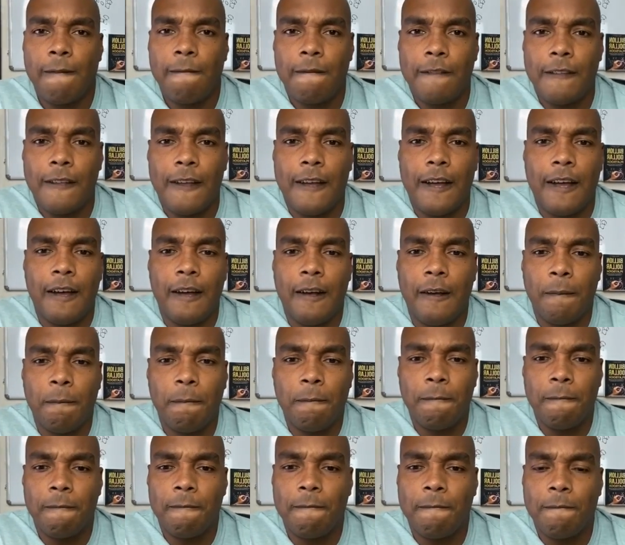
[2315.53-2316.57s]
Um,
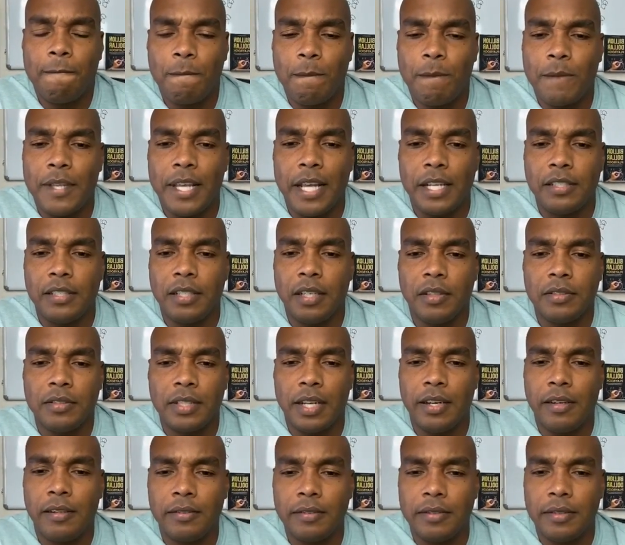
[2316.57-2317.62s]
yeah, Chelsea. I
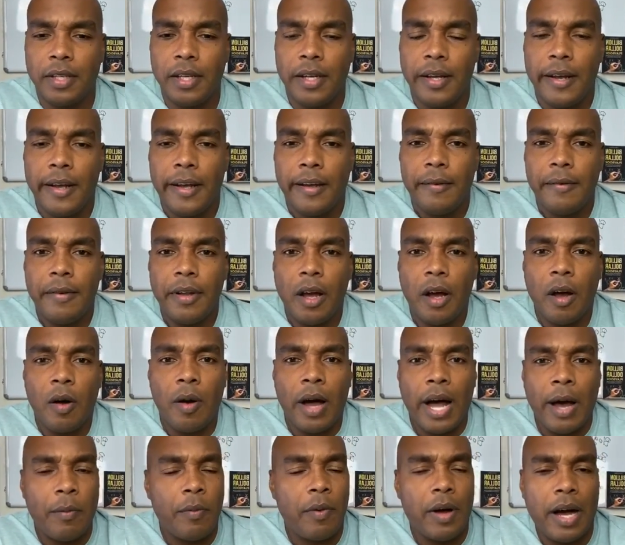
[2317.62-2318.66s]
don't. No,
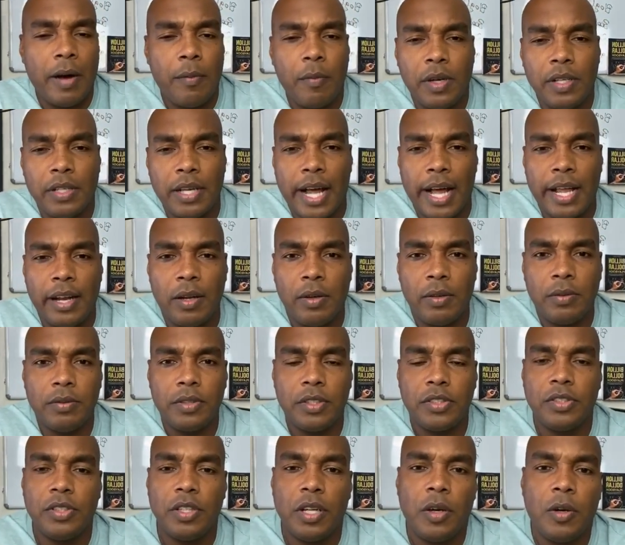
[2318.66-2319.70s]
I, I, I don't.
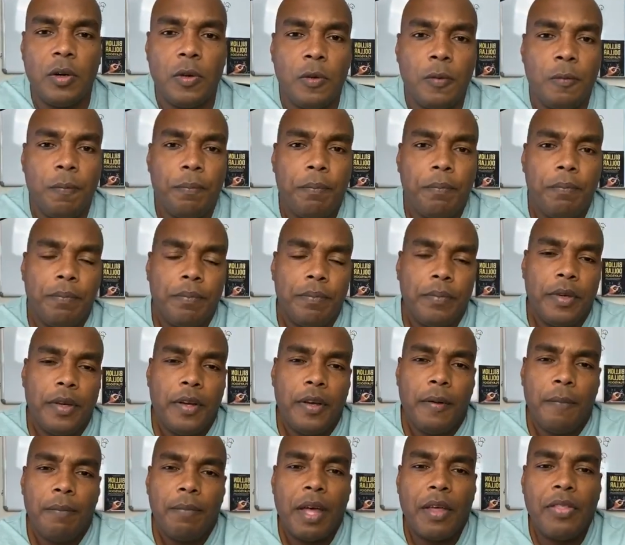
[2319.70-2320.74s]
There's no.
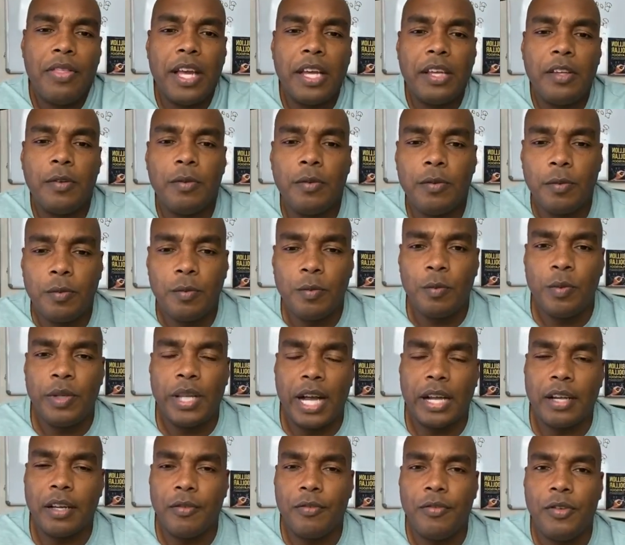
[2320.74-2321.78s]
I think we got
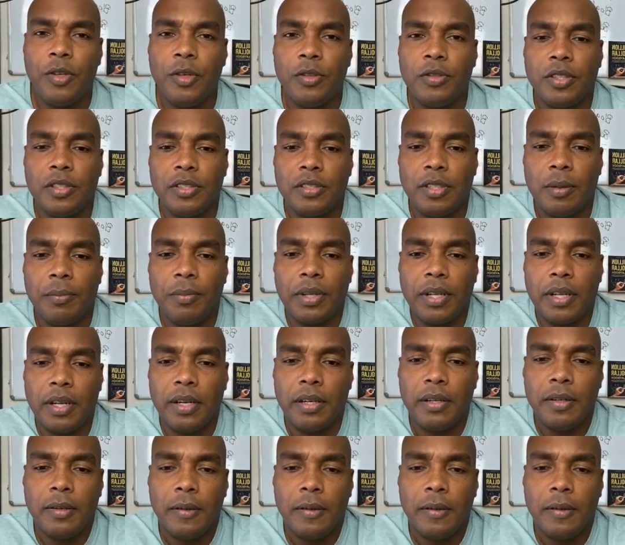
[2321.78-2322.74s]
confused on something there.